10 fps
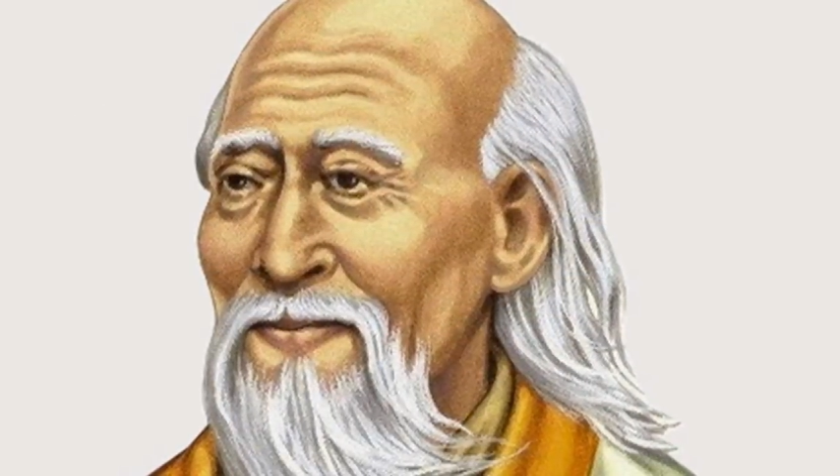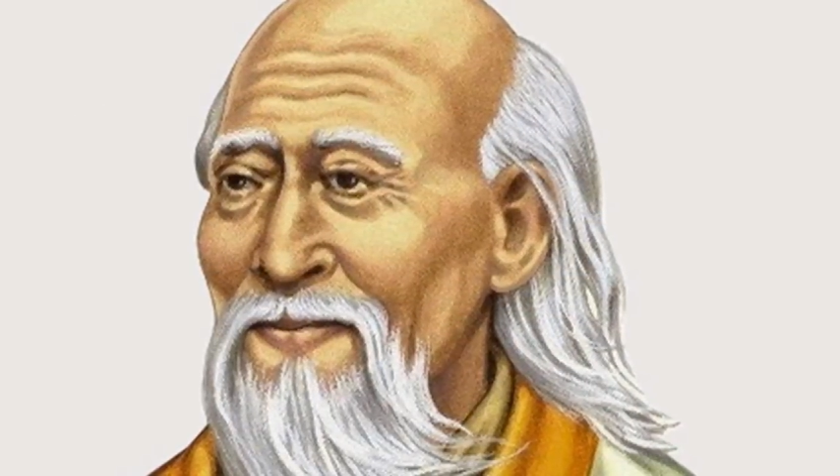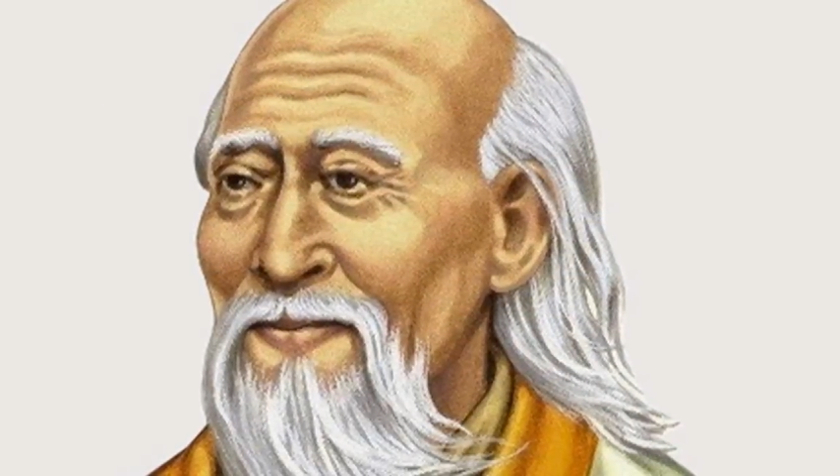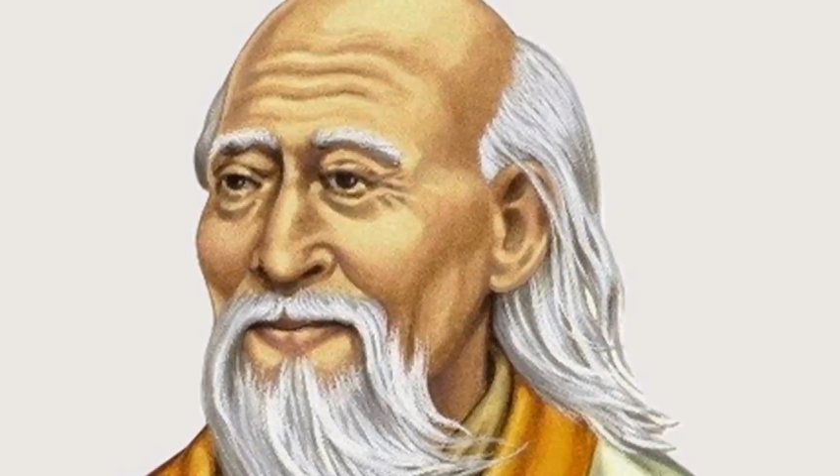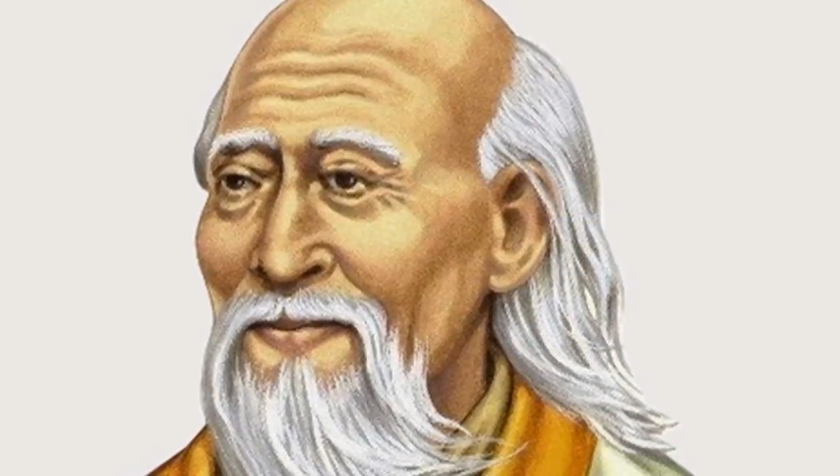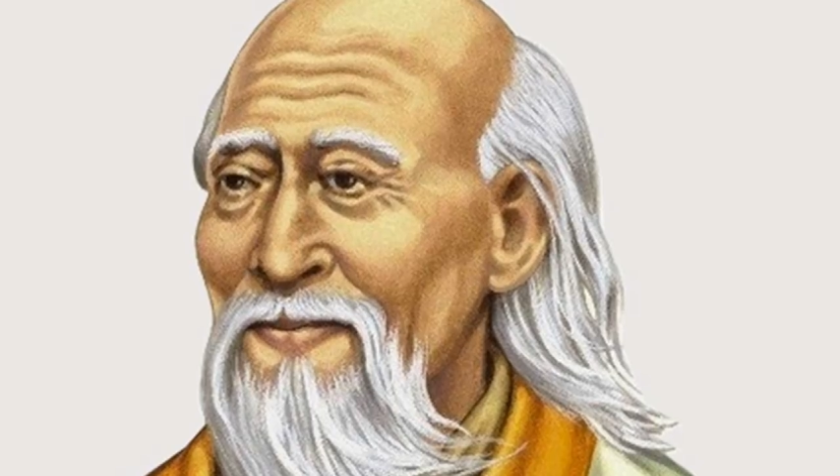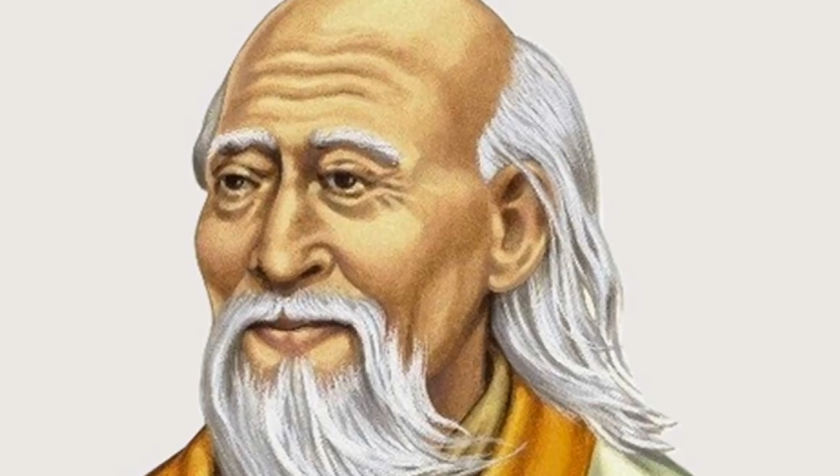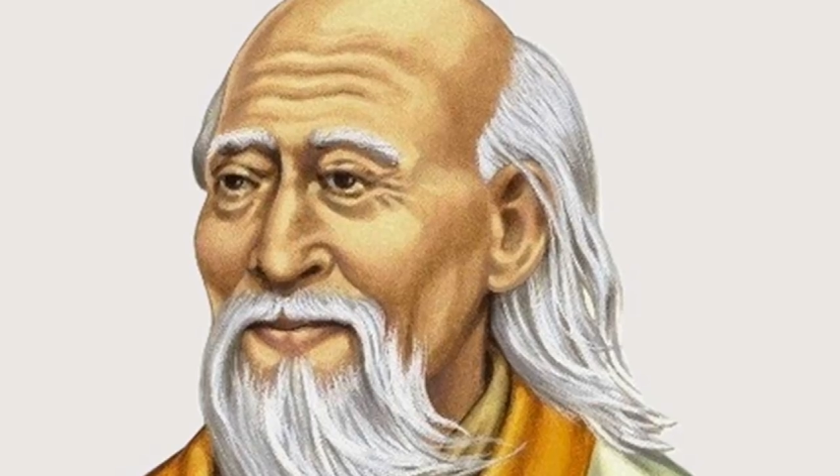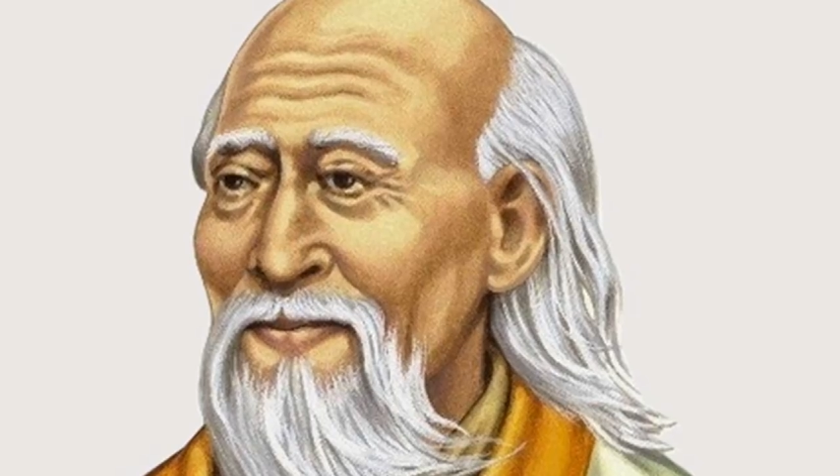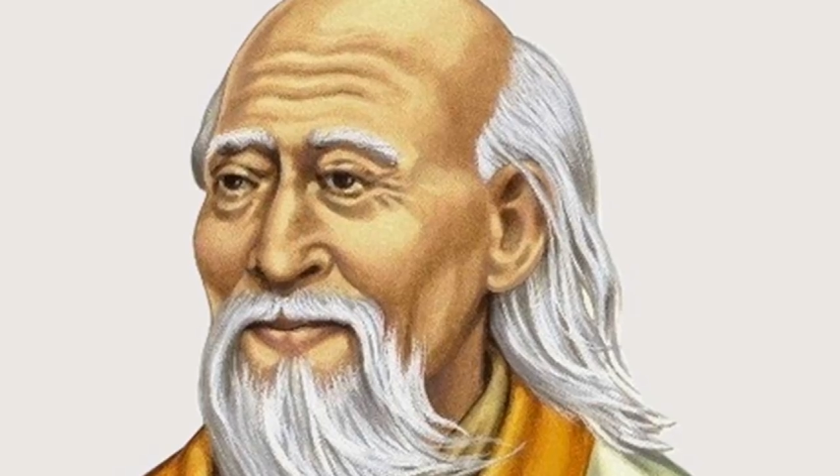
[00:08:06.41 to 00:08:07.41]
who wrote
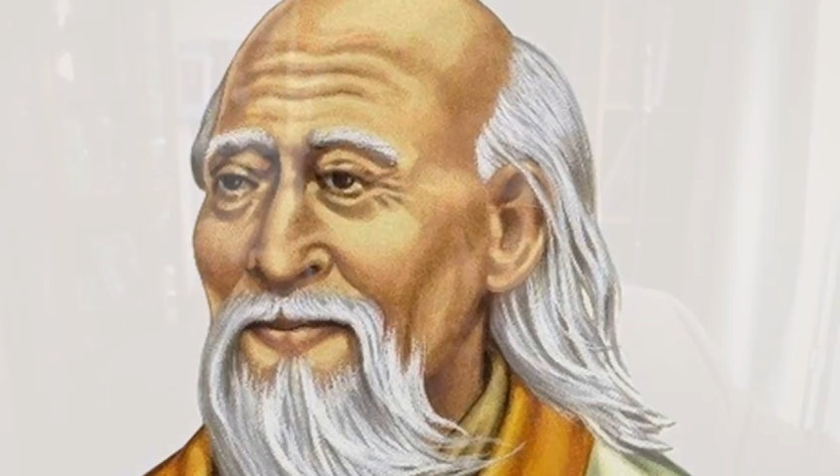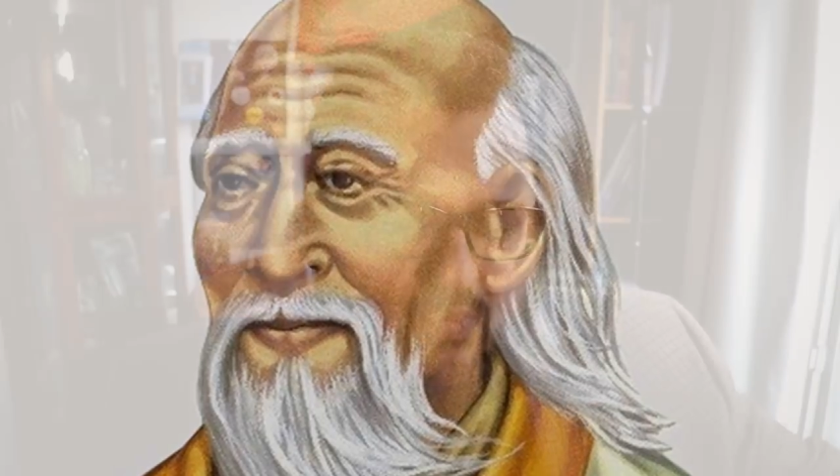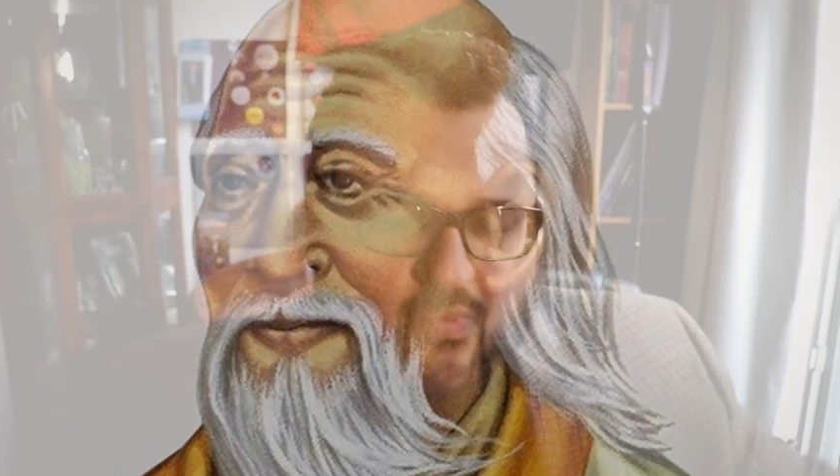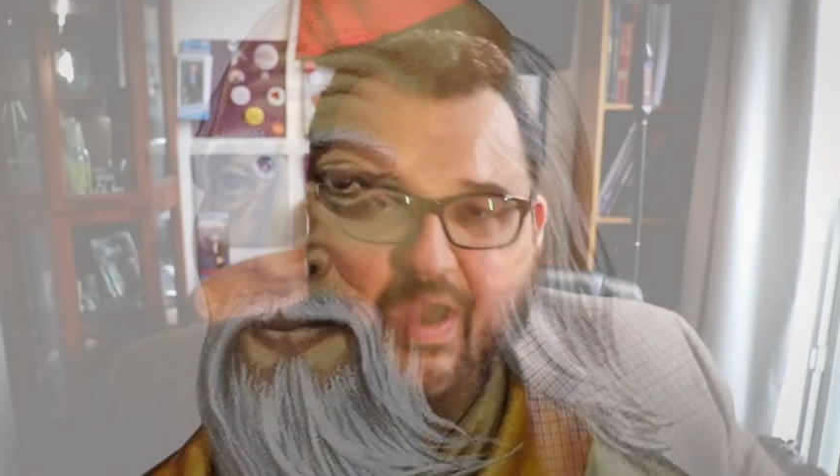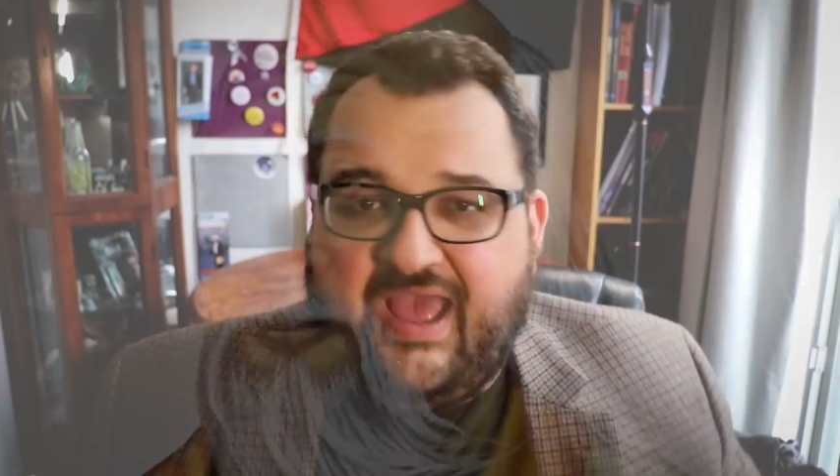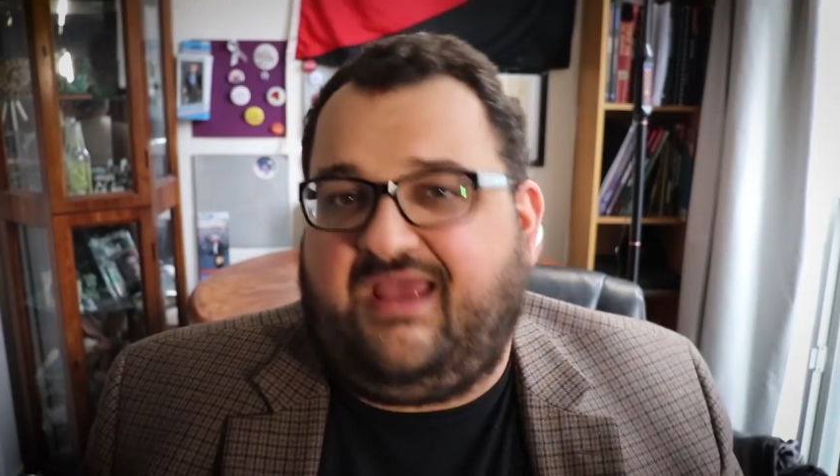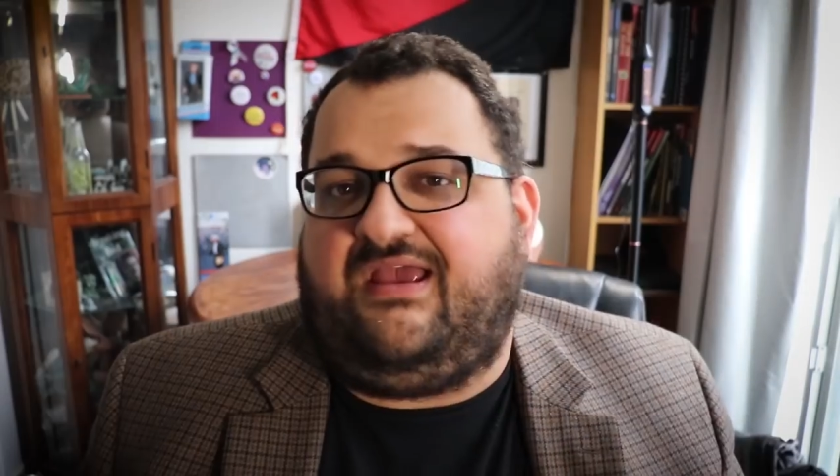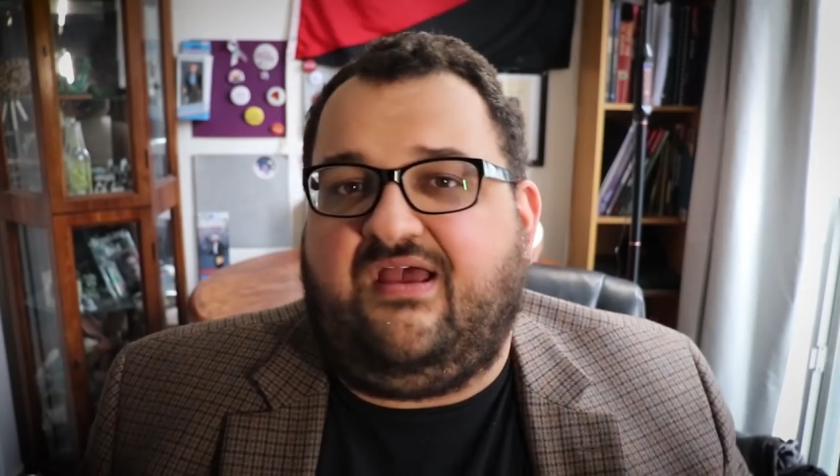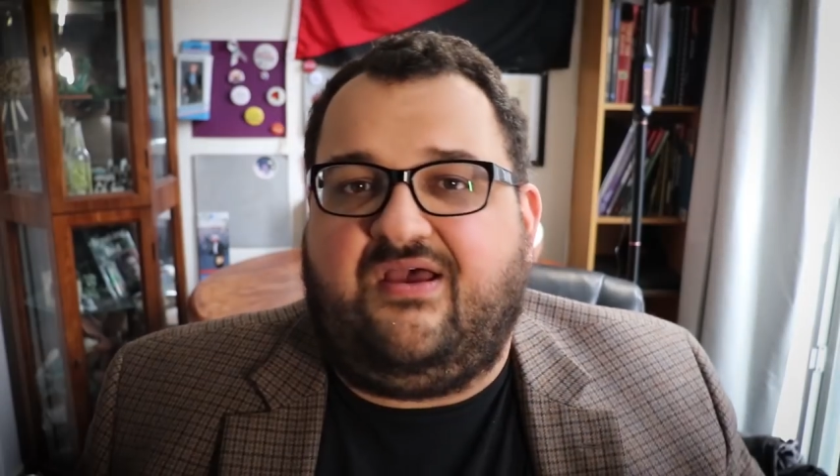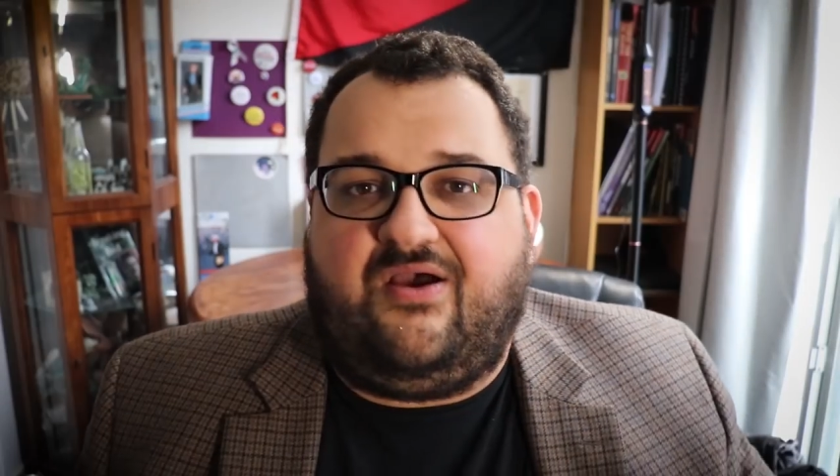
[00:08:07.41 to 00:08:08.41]
the
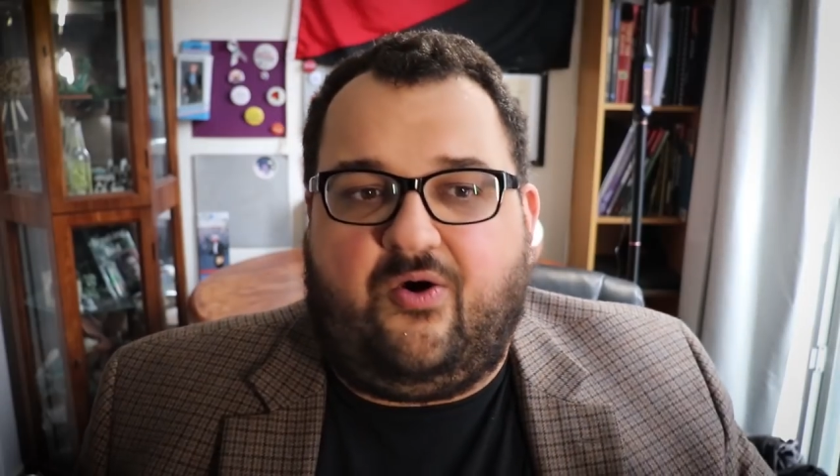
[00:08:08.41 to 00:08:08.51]
Way,